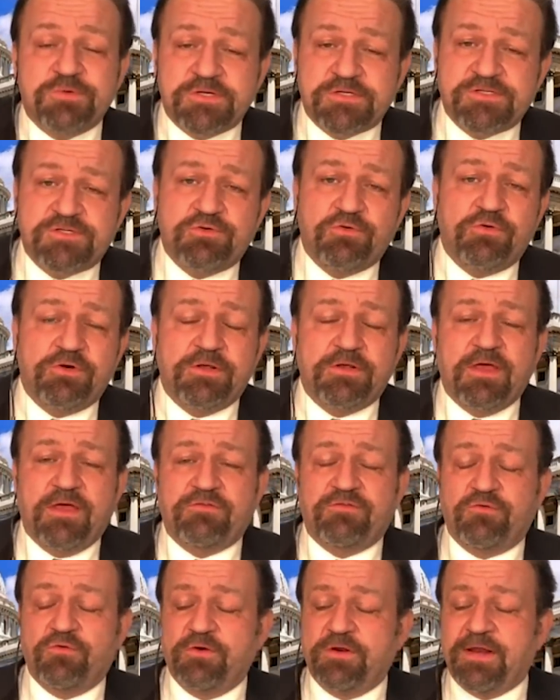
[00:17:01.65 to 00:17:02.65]
were escorted,
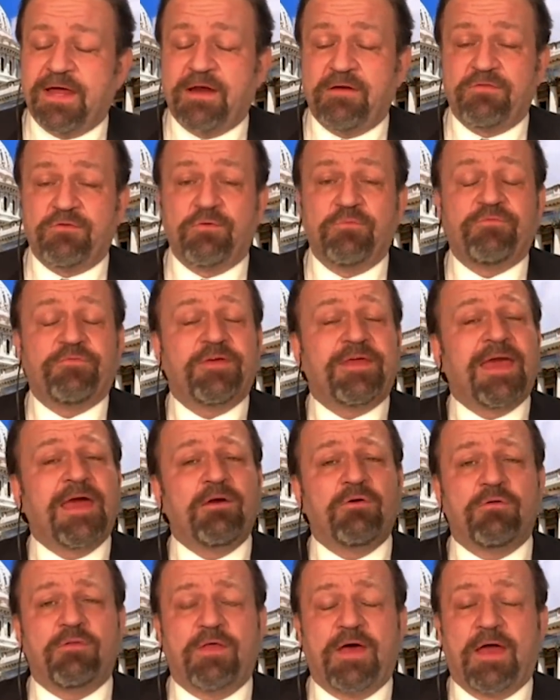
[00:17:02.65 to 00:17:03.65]
escorted out of the room. Forget
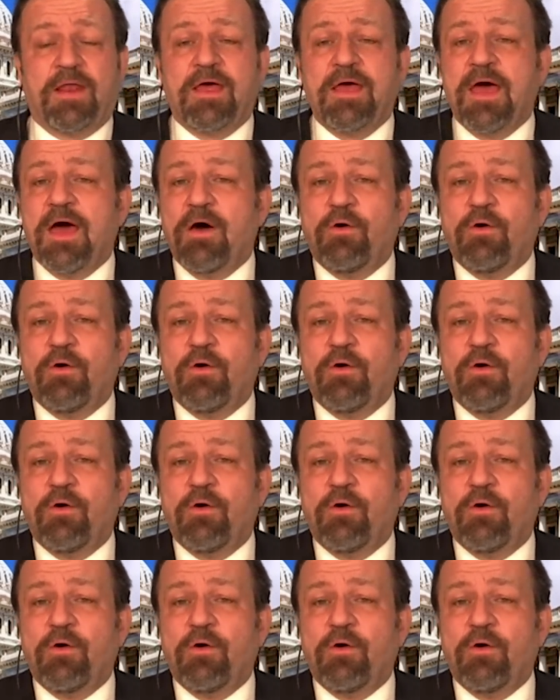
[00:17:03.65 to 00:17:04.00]
all that.